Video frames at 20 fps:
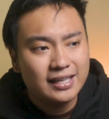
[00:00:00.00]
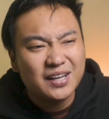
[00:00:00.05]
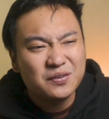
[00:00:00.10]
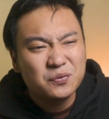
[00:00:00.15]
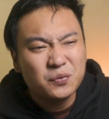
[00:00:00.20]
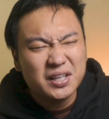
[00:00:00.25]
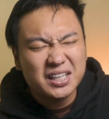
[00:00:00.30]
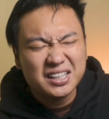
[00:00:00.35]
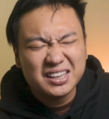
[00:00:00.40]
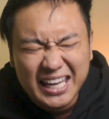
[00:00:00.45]

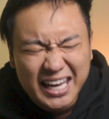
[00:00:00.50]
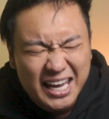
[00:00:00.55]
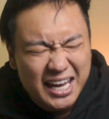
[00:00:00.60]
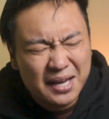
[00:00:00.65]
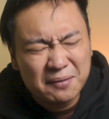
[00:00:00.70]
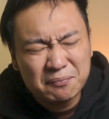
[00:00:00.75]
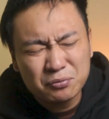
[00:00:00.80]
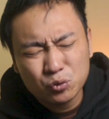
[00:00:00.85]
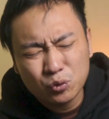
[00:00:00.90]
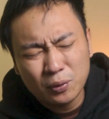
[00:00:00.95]
And when it
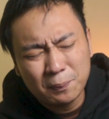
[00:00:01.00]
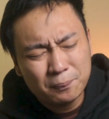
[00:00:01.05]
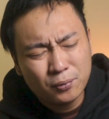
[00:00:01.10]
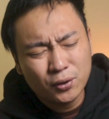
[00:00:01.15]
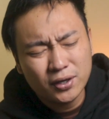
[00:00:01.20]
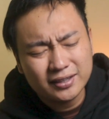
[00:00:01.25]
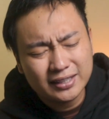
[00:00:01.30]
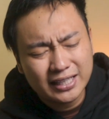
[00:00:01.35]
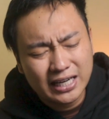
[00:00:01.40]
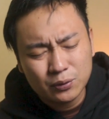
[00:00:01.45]
came to a
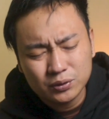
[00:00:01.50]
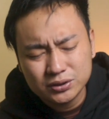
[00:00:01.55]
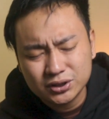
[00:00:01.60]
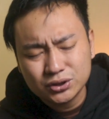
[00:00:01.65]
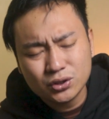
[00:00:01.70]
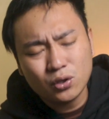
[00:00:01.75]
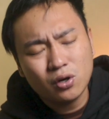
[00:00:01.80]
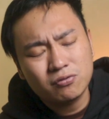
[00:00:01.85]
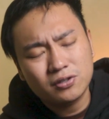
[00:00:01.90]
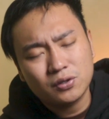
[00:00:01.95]
point that I was
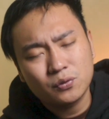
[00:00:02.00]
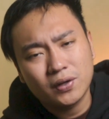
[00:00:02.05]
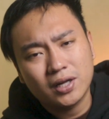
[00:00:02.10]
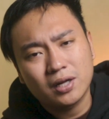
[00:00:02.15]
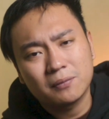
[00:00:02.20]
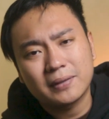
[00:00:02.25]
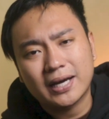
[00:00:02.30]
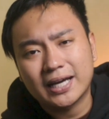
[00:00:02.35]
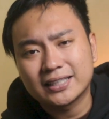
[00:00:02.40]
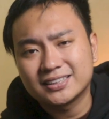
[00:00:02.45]
so
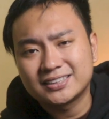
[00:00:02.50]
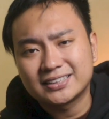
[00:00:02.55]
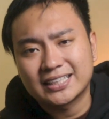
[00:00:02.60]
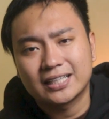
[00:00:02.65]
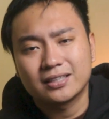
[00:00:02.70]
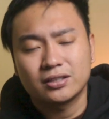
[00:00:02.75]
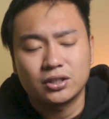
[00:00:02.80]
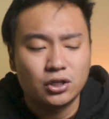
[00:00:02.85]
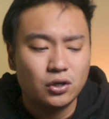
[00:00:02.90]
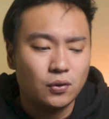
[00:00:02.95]
overwhelmed, I just
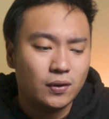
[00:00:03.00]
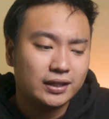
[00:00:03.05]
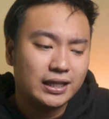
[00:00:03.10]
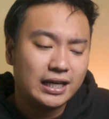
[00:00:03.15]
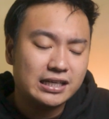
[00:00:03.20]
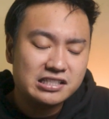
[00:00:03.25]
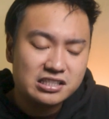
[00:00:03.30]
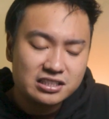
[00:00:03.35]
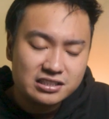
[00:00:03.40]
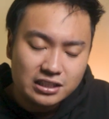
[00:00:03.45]
said, you know what,
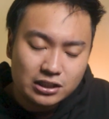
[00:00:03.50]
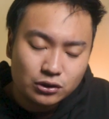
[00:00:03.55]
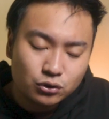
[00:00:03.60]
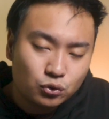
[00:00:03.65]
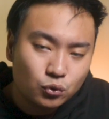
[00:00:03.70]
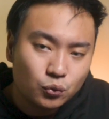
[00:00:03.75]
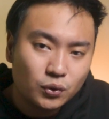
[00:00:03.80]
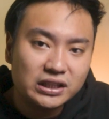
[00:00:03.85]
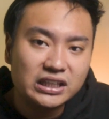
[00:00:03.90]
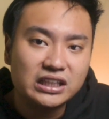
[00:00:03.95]
I just need to
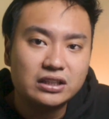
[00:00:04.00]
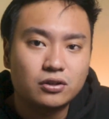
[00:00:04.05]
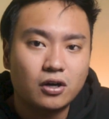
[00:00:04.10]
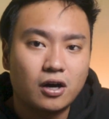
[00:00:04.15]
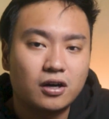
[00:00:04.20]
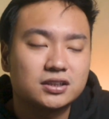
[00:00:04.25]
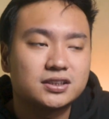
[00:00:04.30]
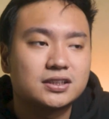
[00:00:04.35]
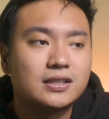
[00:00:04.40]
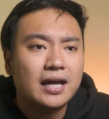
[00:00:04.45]
do a
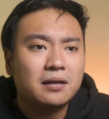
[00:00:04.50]
detox.